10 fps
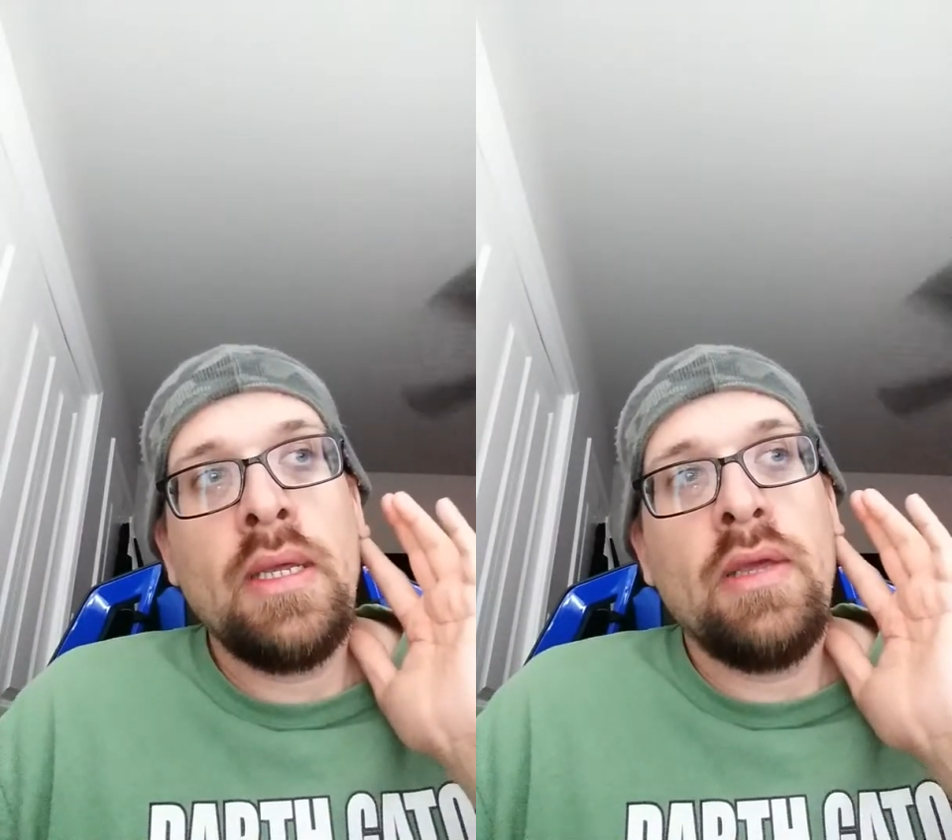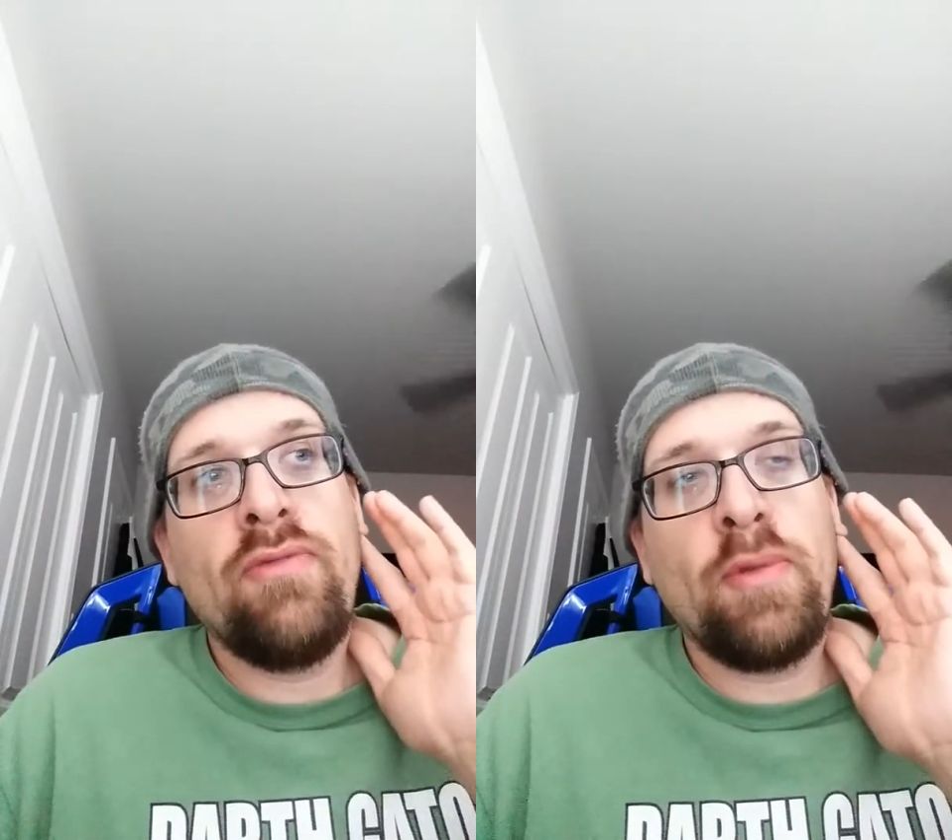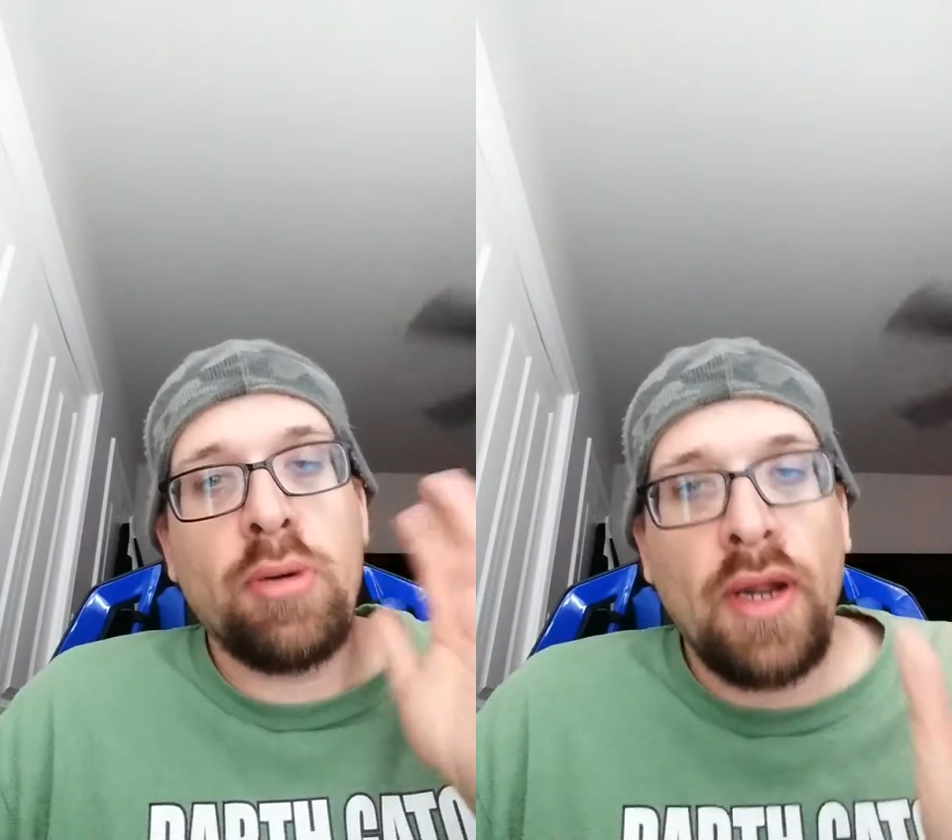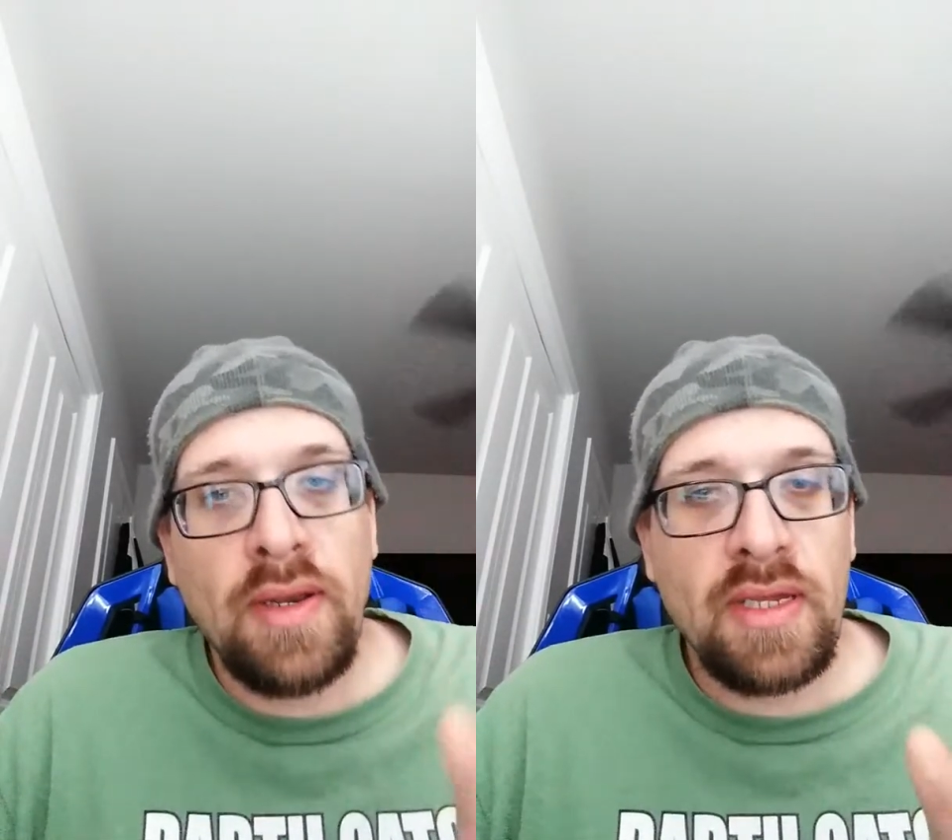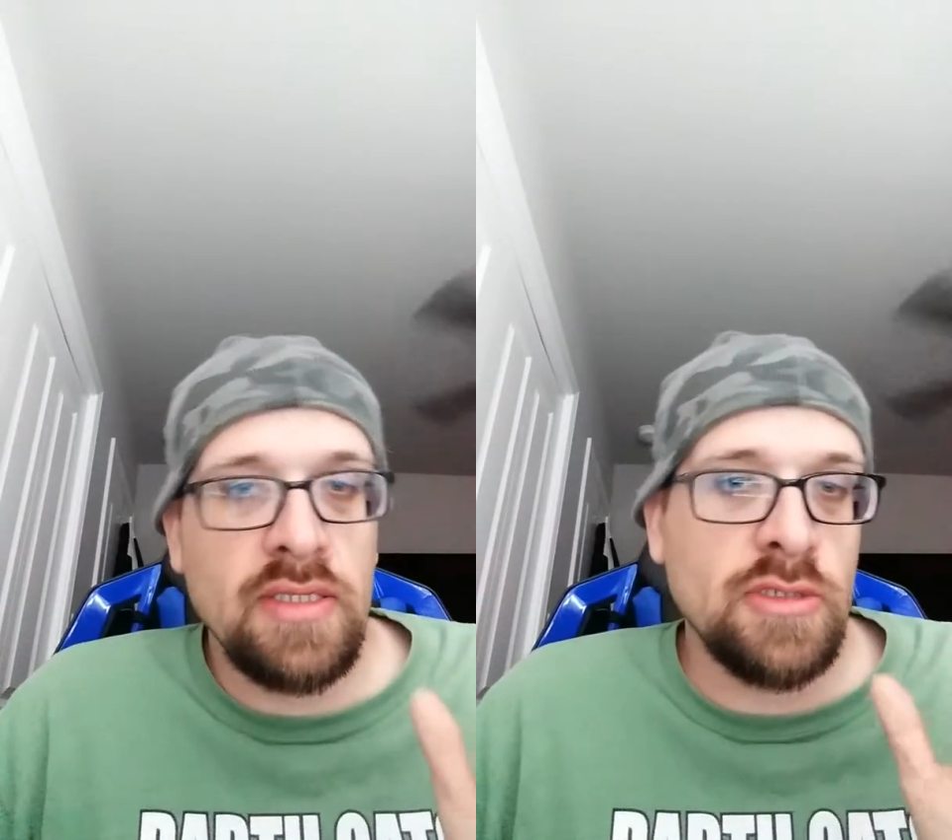if the
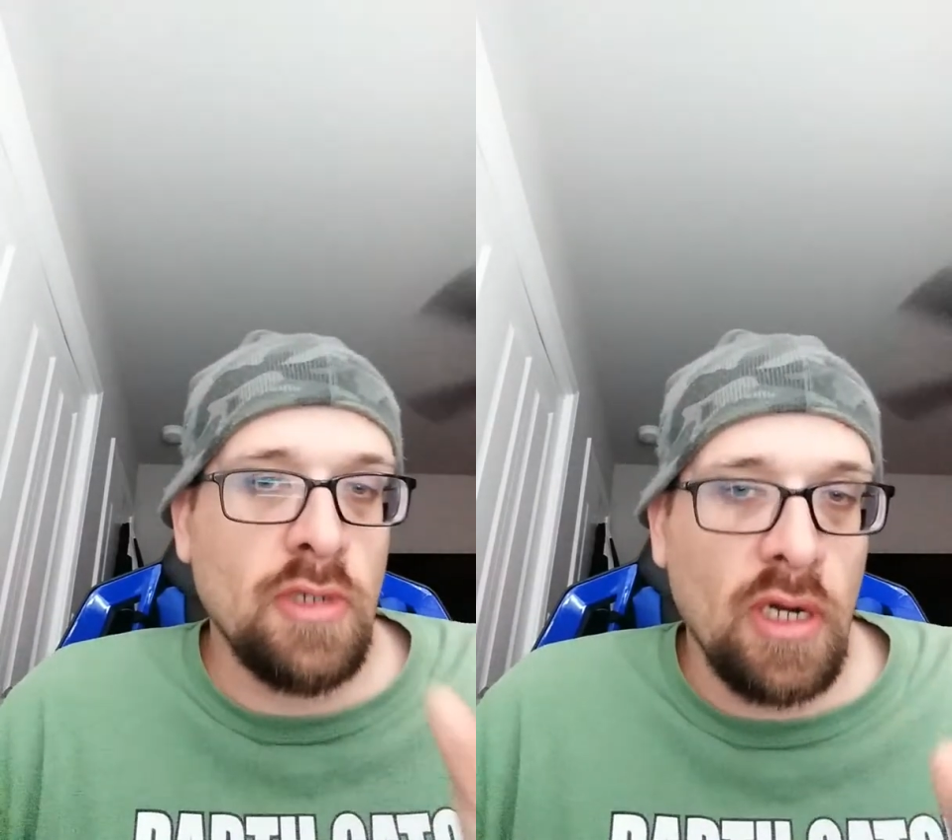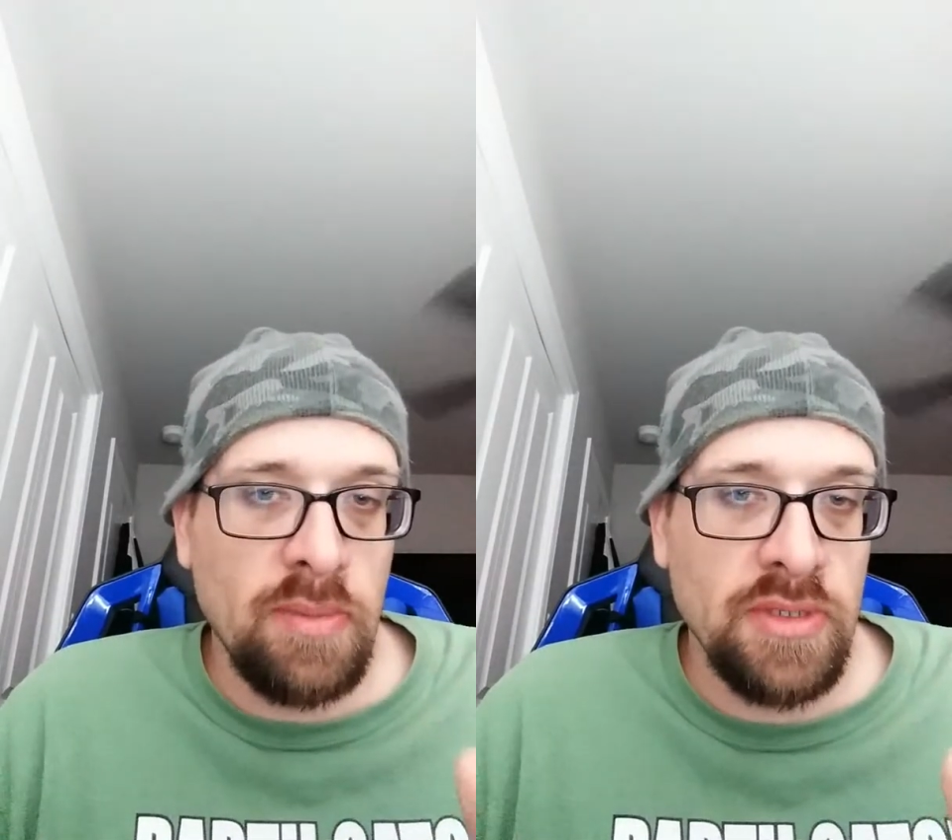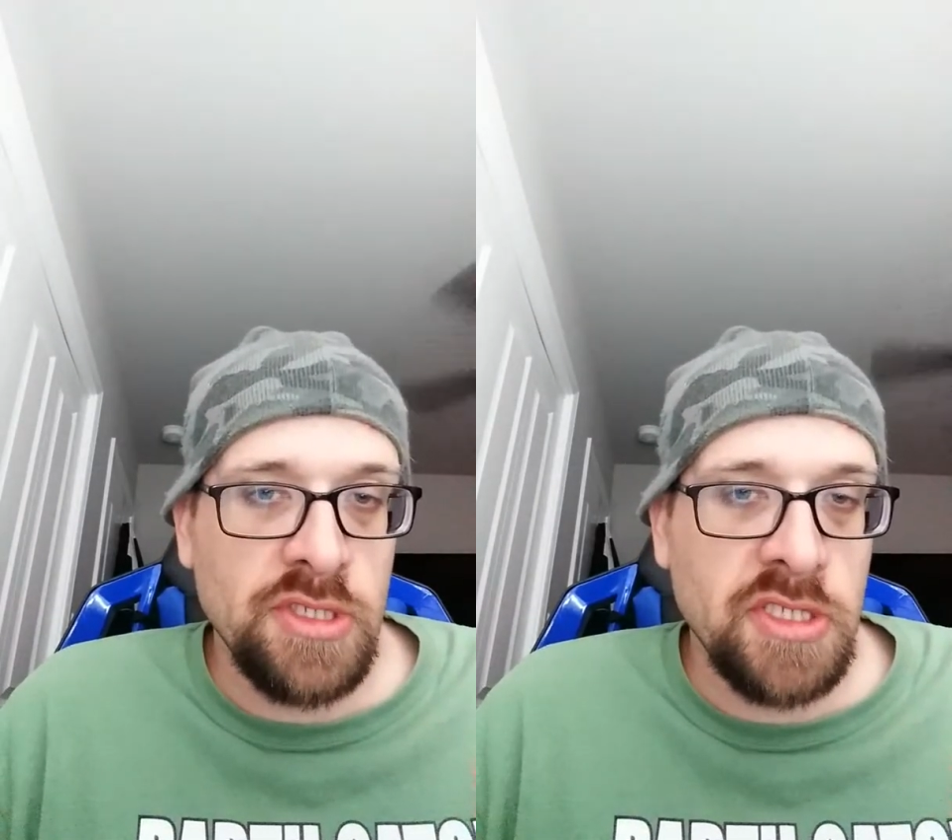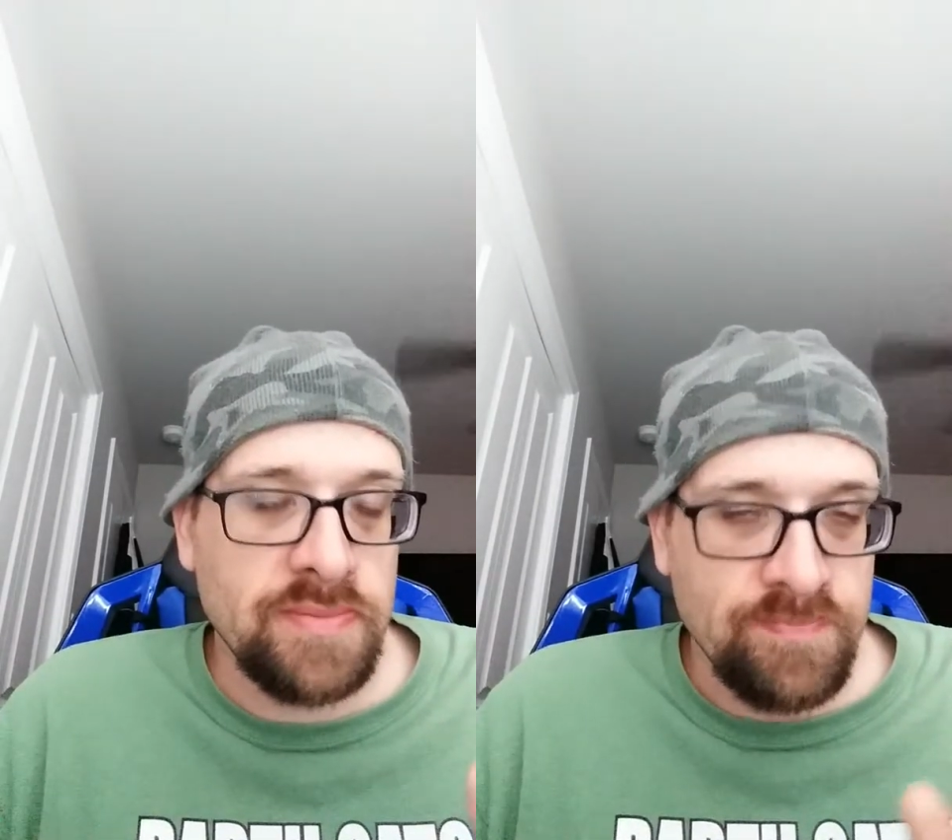product is garbage.